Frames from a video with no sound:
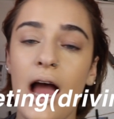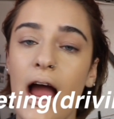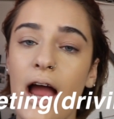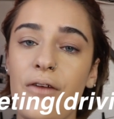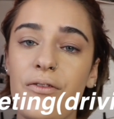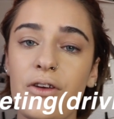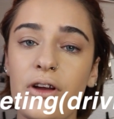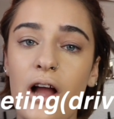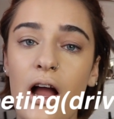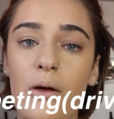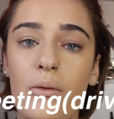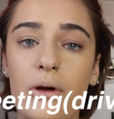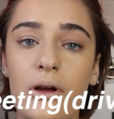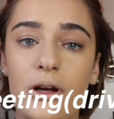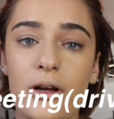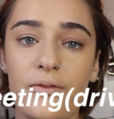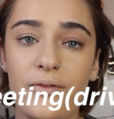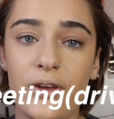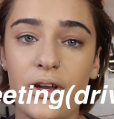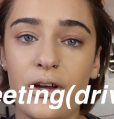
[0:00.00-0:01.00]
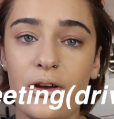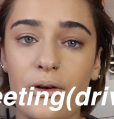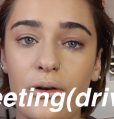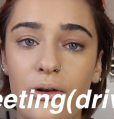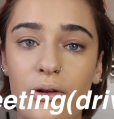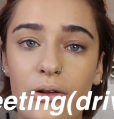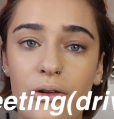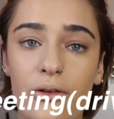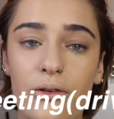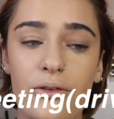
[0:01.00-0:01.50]
I forgot what her
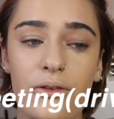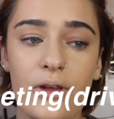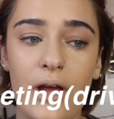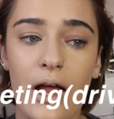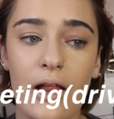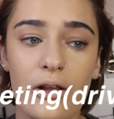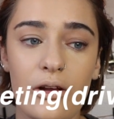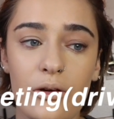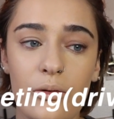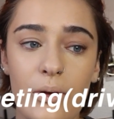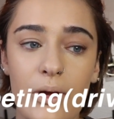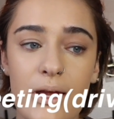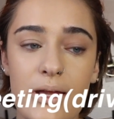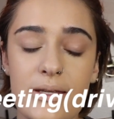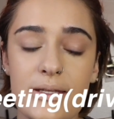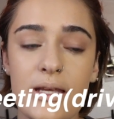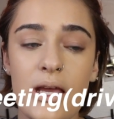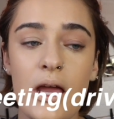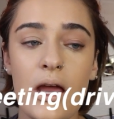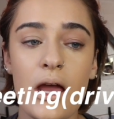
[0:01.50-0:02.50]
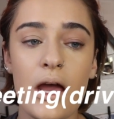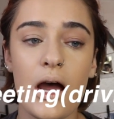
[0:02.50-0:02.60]
vehicle's color was.